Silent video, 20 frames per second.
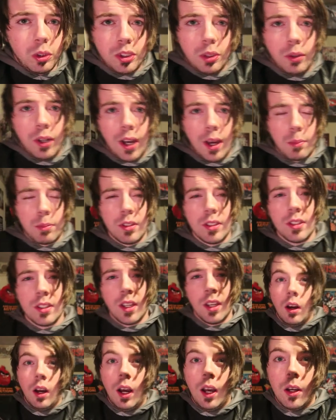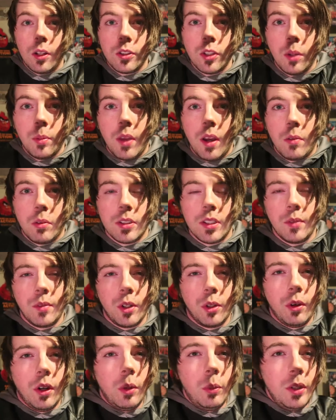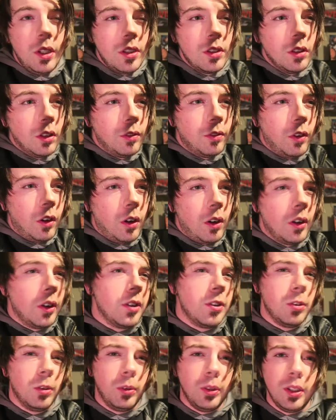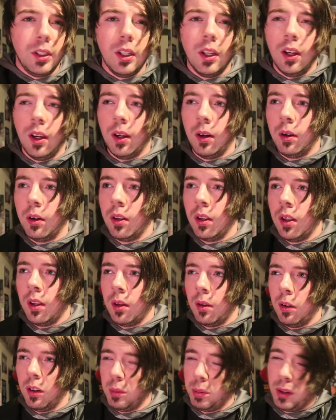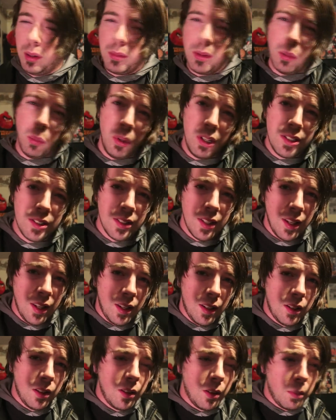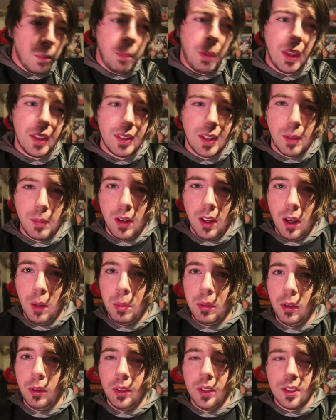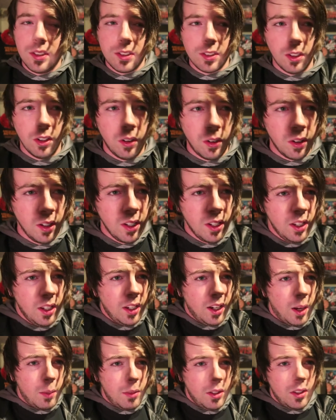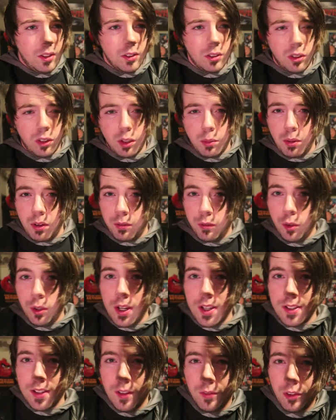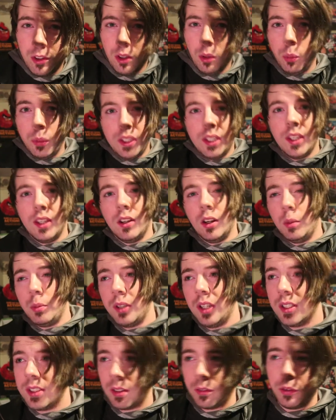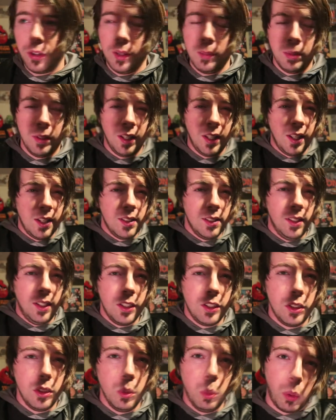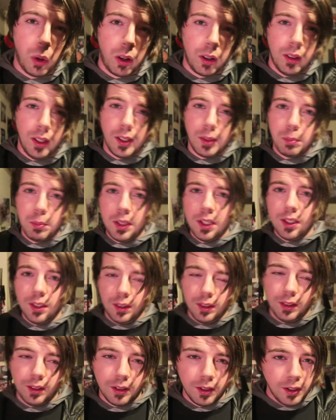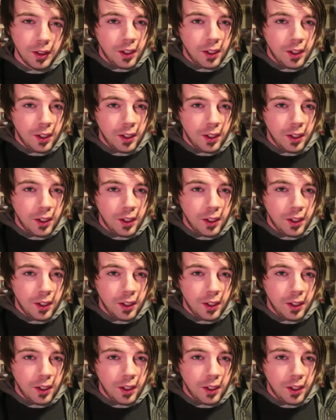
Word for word: We'll see what happens. I also hope that everyone's having a great week so far. It's only, uh, it'll probably be Wednesday by the time I upload this. So, I mean, there's only going to be a few days left till the weekend. Hope you guys have great plans, unless you work like me, then.